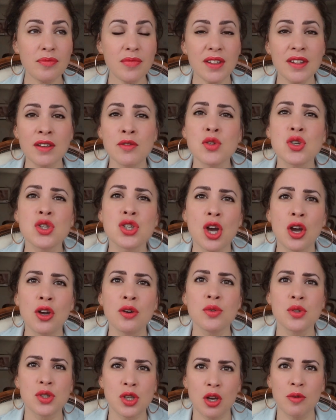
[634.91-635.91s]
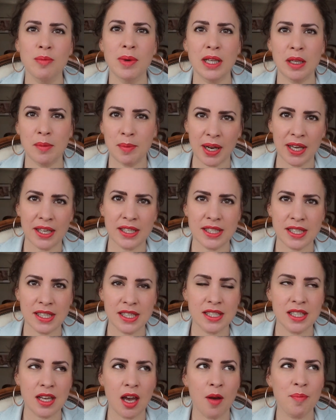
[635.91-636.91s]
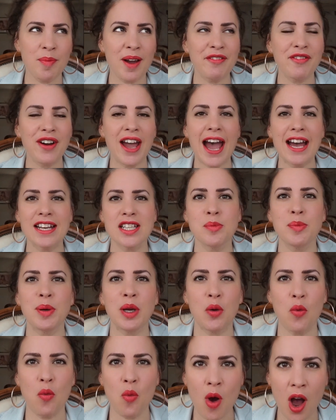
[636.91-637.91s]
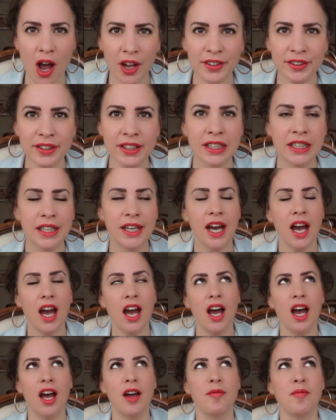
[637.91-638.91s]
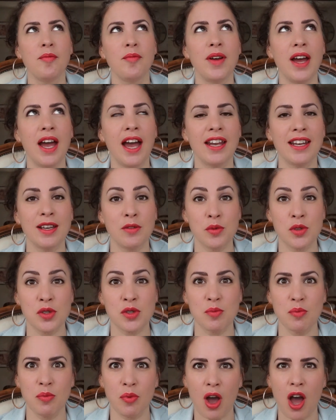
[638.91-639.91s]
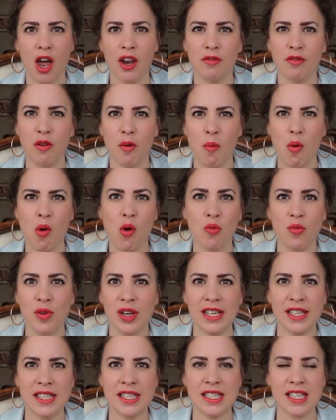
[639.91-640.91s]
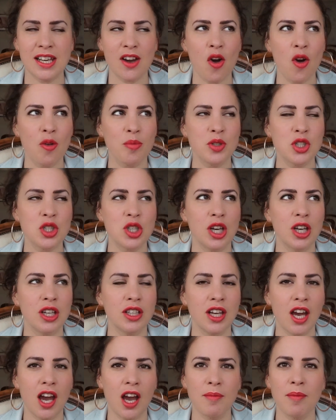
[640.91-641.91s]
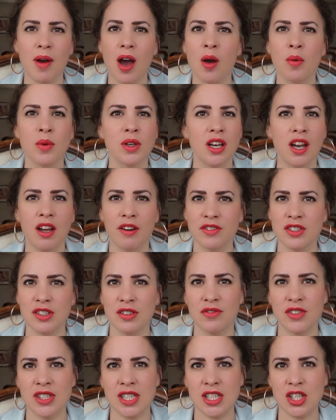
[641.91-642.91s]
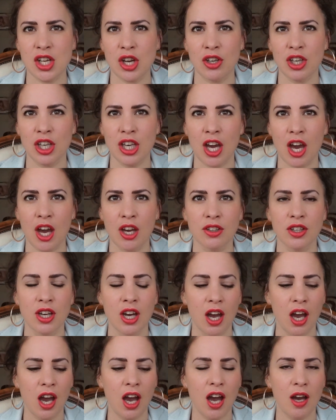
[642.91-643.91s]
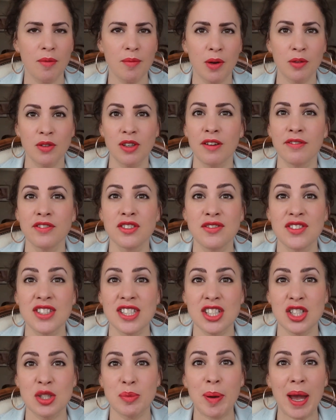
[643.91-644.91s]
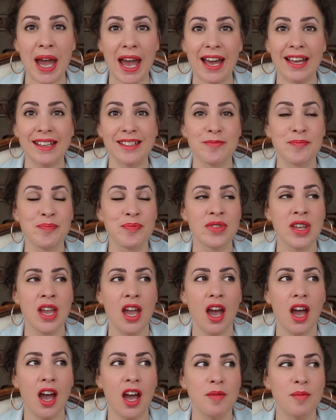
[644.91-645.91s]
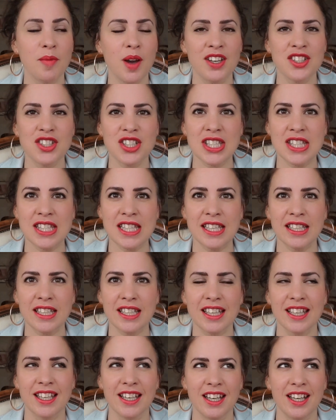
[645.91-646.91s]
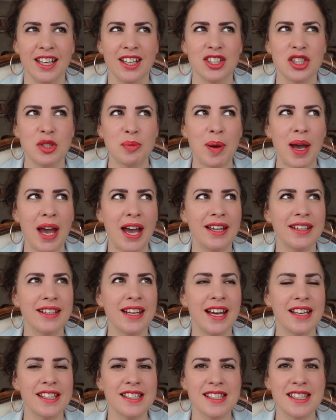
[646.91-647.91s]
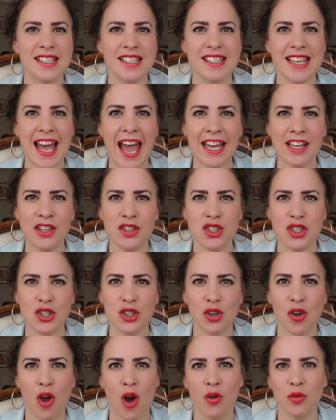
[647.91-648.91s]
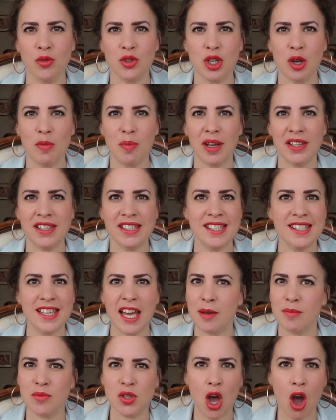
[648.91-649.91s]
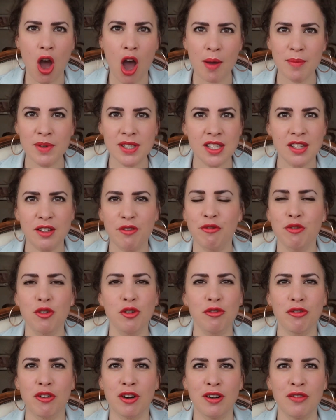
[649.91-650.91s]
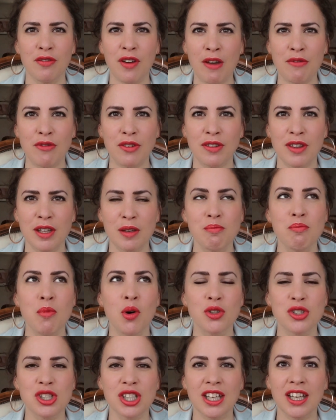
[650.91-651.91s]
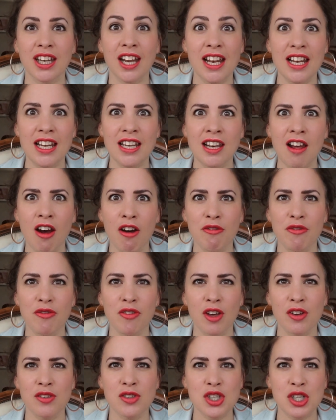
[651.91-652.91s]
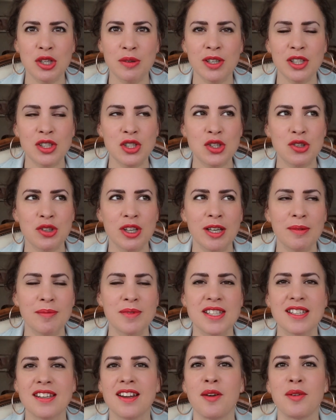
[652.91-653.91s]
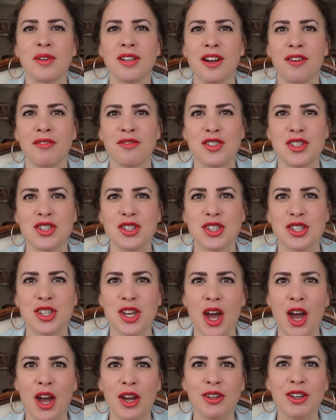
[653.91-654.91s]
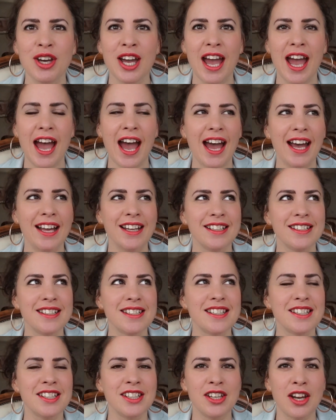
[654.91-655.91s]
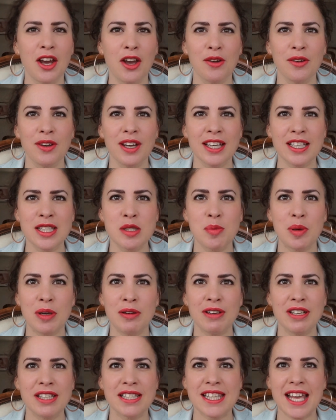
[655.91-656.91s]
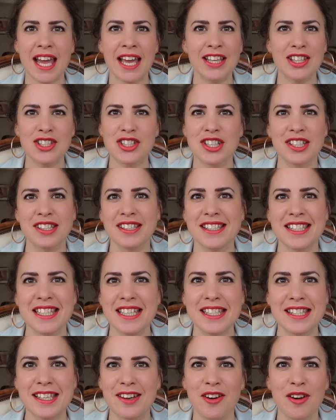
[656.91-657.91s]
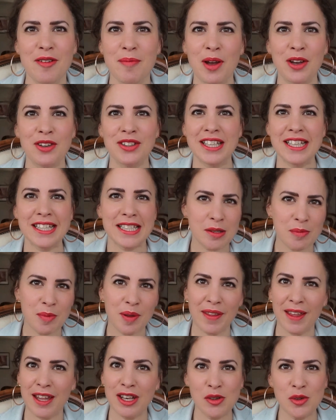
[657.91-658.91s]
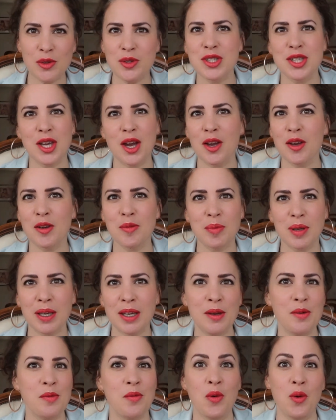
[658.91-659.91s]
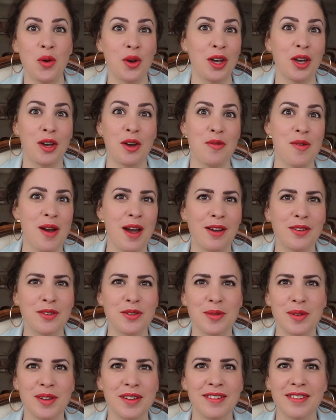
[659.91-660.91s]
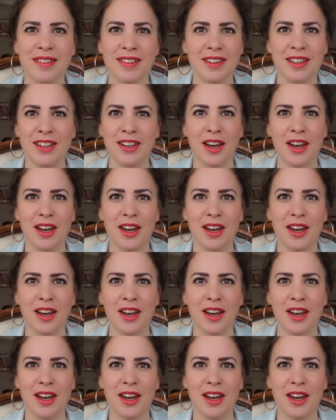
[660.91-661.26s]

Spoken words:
There are so many places, but if I had to pick one, and it was kind of a more realistic option, I would love to visit Tokyo. I would love to visit Japan. I just think Japan has this ancient culture, but at the same time is at the forefront of everything modern, and I love those two extremes, and I would love to just go and, you know, experience ancient tea ceremonies, but then also be walking around with, you